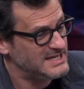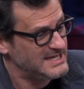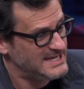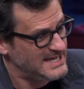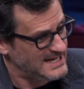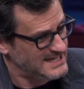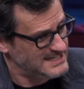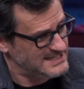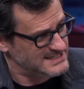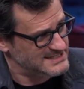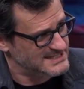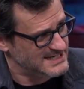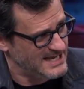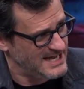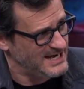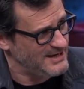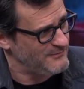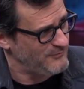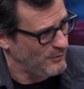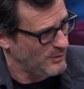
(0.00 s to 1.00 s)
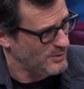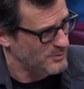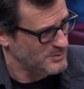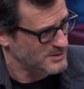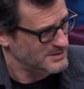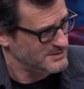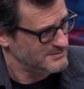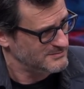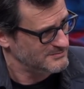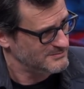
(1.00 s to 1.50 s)
kicked his leg
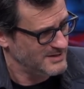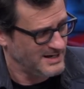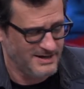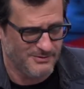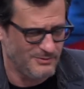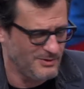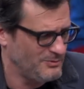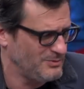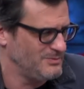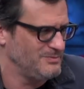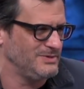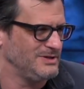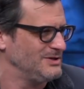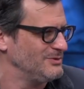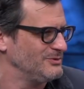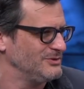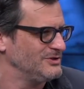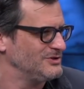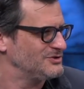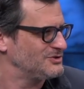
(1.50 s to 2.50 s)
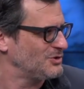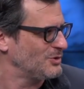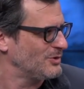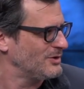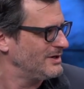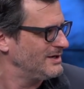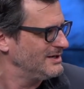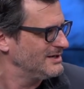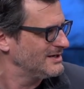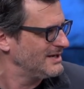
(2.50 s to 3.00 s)
forward. Right? We wouldn't be doing this
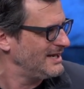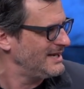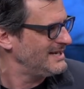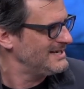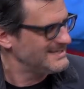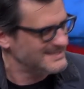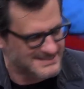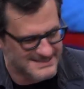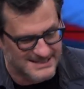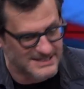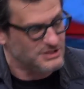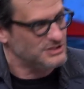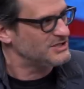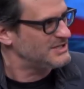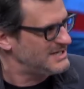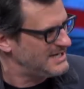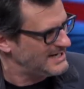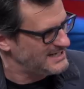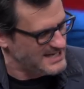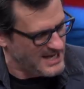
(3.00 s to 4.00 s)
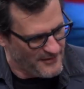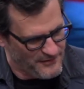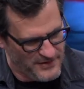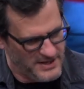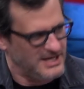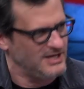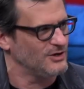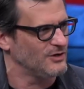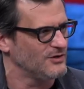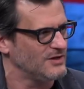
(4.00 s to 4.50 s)
story. Like, mm -hmm. kicked out the
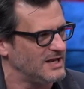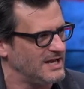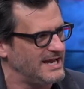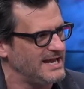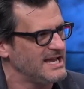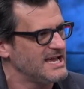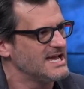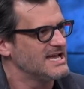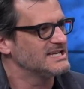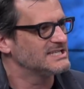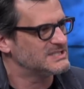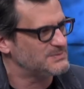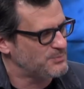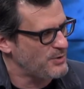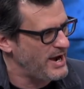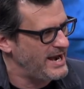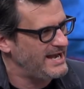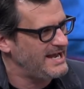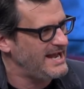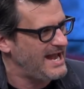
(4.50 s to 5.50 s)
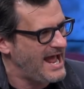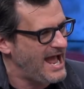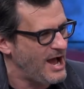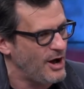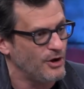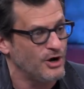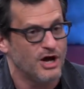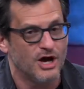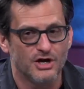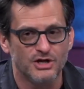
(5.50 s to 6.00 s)
heel of the leg, spread it
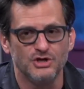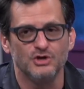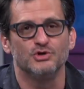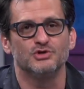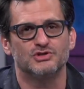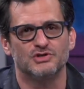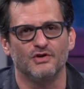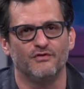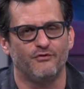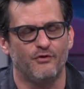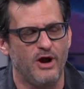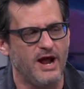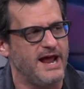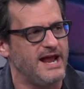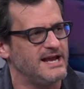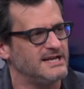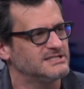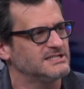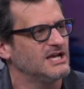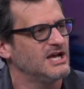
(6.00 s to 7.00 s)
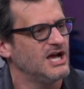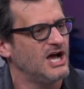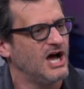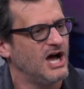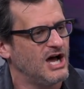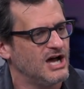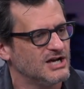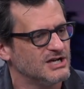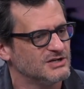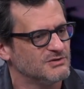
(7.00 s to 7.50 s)
out, use the phrase,
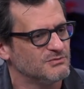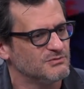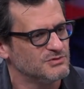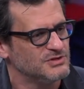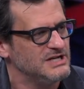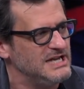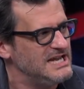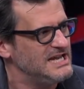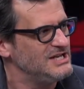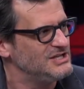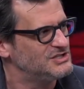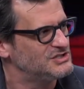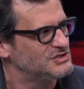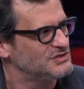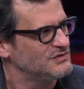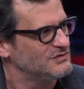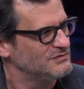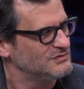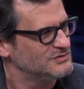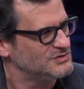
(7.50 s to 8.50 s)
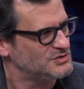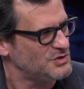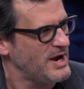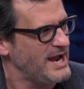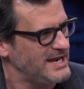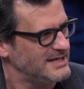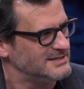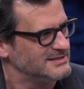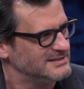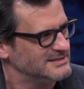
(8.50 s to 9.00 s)
knees
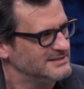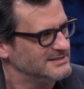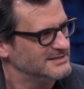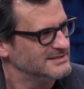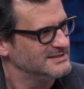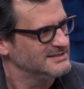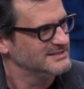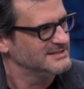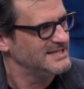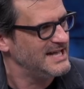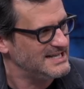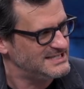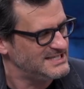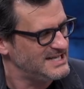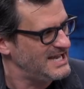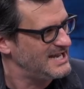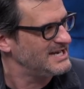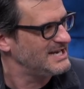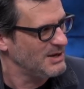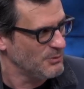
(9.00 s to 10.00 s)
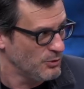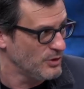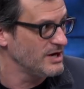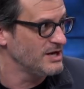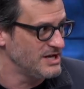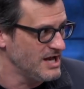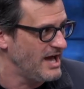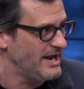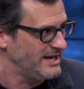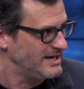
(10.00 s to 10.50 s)
straight. Mm-hmm. That's it. That would
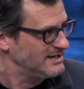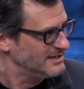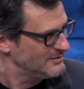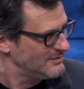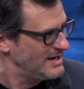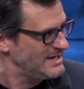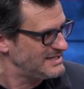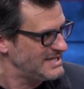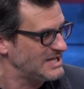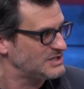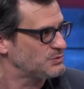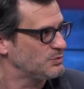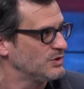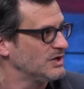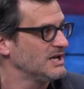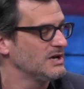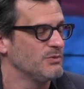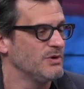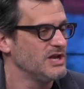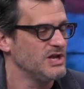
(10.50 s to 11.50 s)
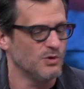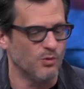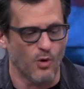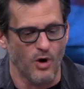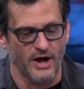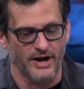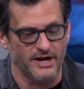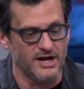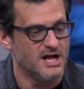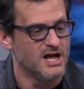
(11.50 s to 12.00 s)
have done it, right? That's really what you
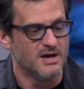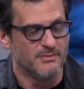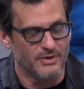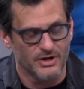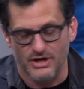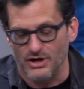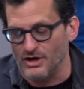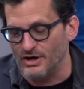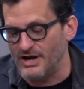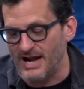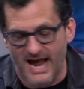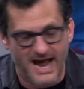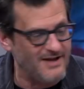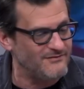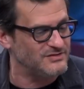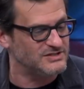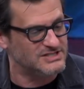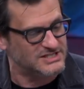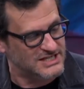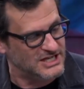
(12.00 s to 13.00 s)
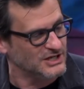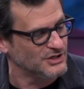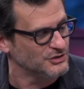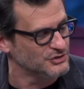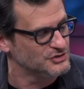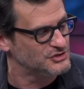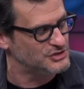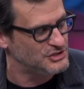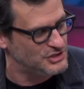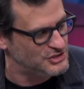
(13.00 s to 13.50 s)
wanted, but you didn't have the
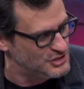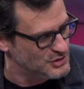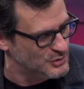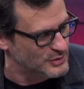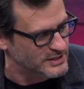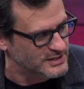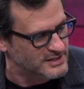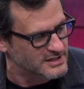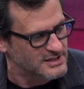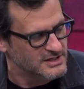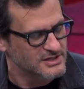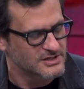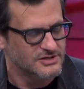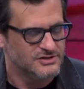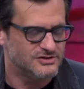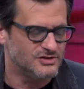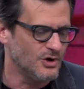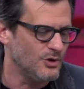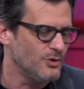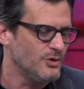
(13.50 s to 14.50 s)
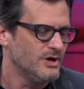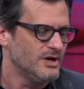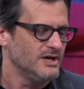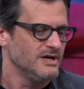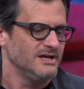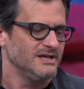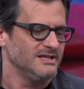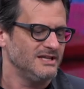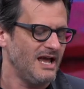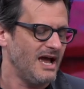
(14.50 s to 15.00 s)
skills to do it. So,
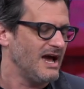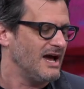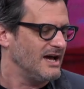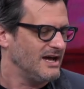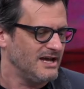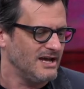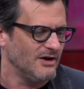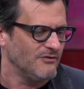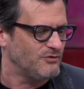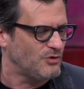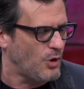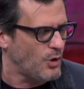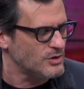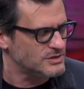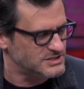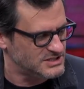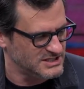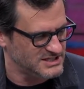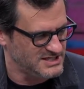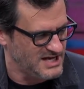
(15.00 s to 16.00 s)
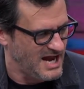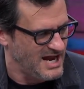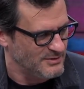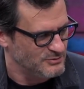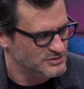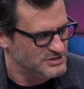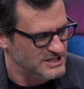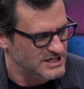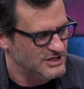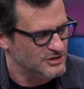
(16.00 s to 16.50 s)
yeah, of course this guy
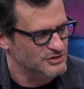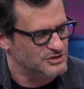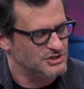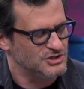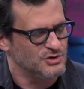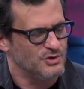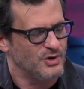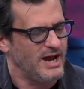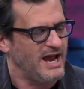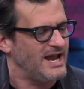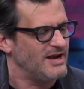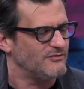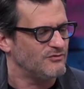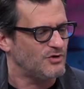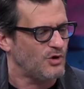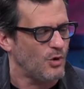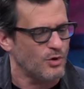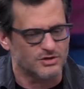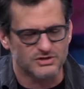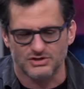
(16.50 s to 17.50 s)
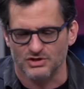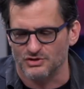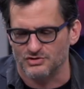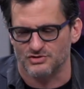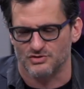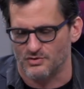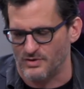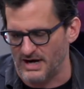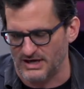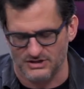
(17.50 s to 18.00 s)
was eager to, and of course those
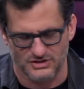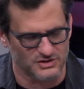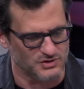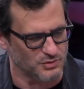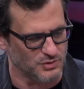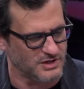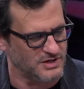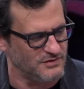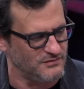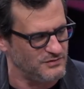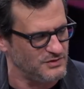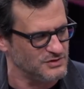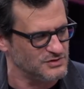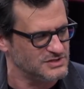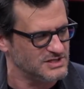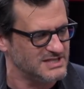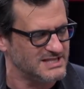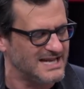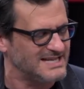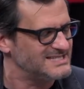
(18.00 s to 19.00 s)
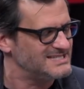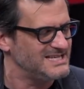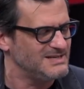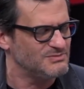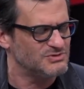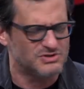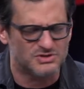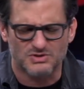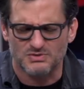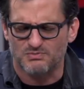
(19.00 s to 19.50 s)
directions were confusing. That
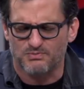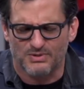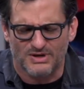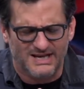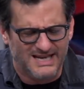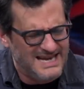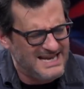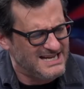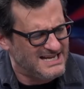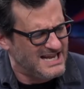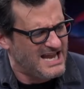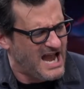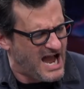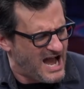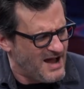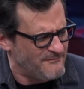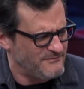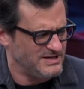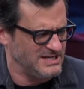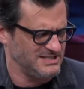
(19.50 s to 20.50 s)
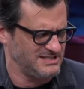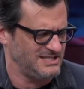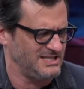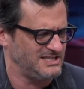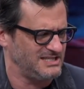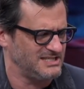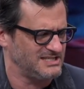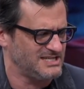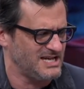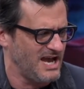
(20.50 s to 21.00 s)
seems blatantly obvious that
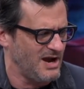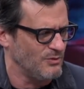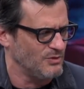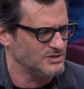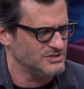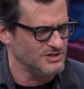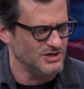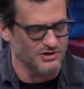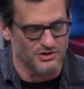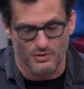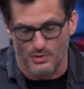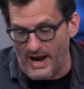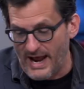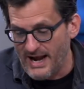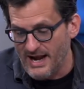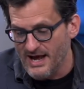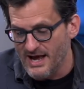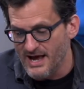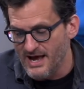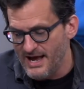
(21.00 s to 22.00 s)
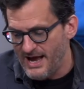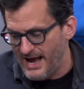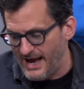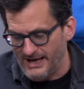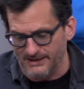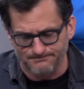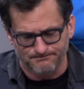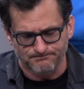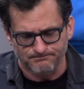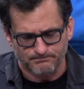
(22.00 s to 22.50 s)
this guy wasn't a threat.
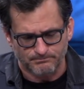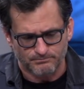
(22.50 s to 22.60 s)
And